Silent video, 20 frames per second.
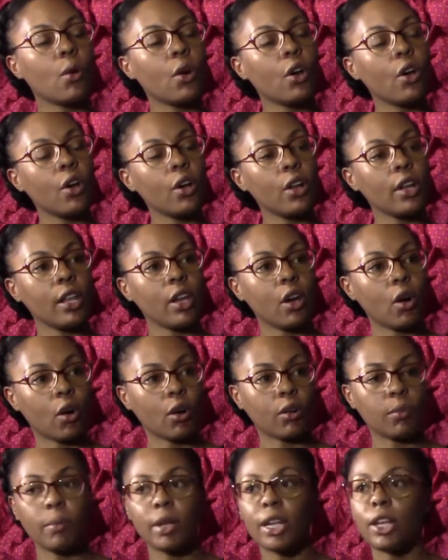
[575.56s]
earlier
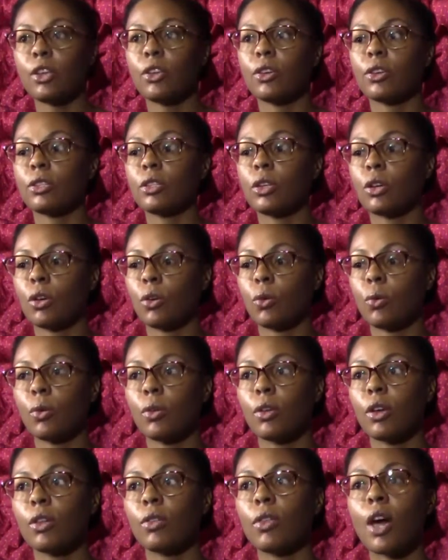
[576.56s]
on, many years ago,
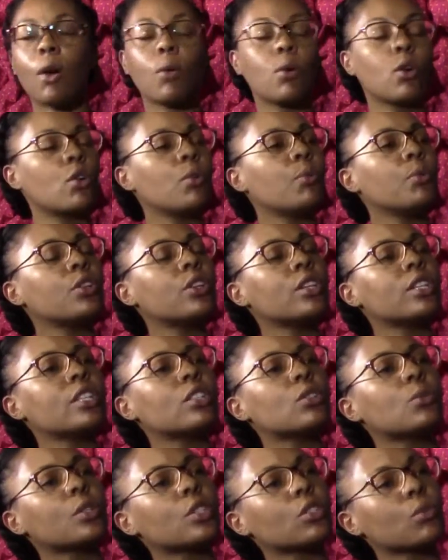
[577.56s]
our
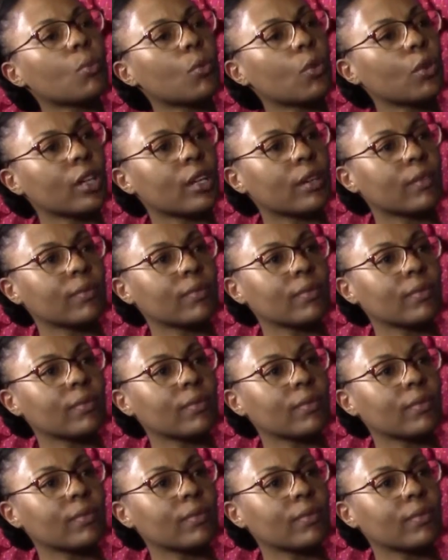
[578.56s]
communities were smaller.